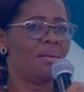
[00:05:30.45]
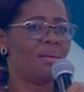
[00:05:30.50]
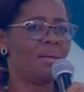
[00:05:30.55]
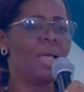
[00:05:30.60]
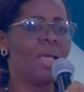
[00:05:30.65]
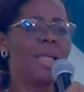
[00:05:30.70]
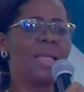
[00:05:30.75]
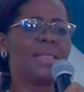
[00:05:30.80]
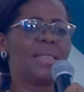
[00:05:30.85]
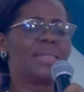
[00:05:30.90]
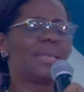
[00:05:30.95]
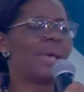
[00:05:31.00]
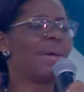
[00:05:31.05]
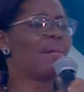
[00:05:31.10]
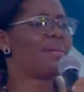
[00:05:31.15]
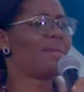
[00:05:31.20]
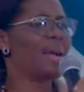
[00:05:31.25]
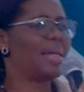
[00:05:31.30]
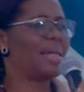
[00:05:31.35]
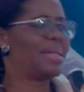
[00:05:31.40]
It is a
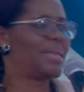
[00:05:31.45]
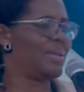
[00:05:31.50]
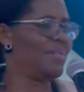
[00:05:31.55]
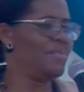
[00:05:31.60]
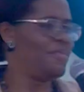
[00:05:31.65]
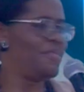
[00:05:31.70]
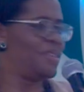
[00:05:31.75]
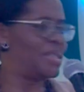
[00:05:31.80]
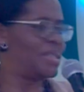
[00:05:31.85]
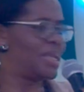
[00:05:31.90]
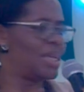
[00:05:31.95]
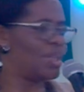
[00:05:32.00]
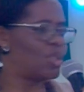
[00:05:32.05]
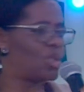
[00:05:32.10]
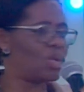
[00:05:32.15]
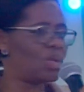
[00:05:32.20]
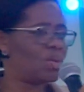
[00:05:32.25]
great invitation.